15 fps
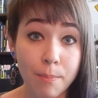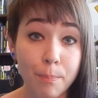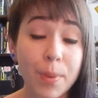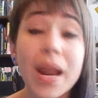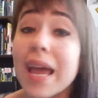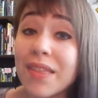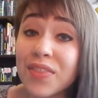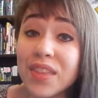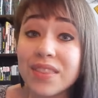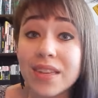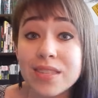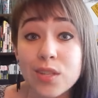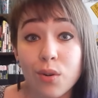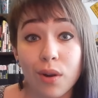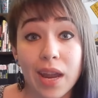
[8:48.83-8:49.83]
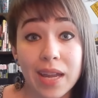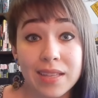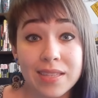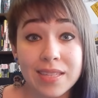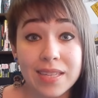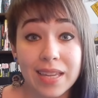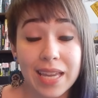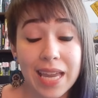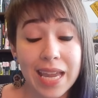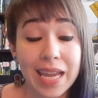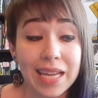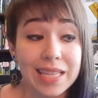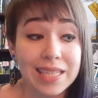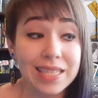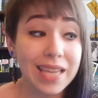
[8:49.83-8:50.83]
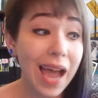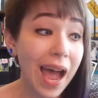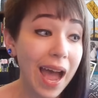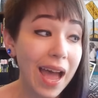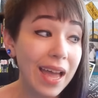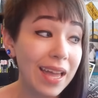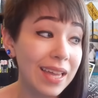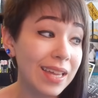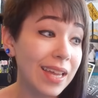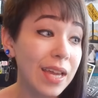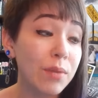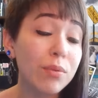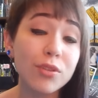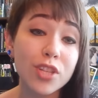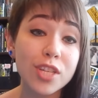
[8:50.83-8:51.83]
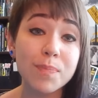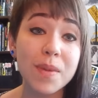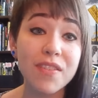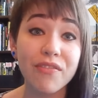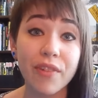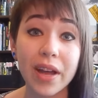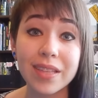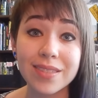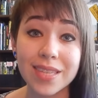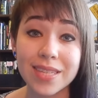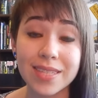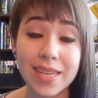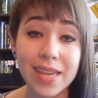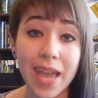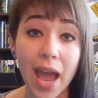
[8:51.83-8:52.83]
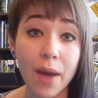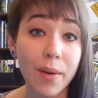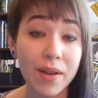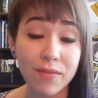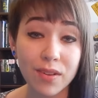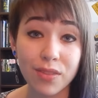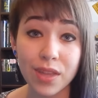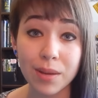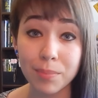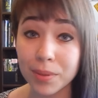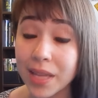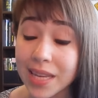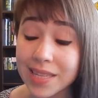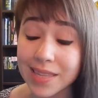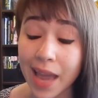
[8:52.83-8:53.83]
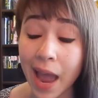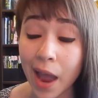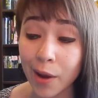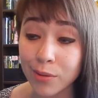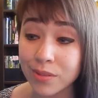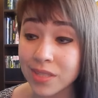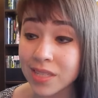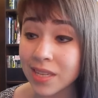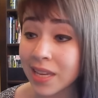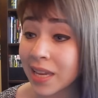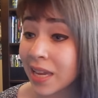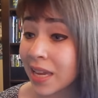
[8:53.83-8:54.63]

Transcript: But I think that's great, and it will just be fun to see how everything plays out.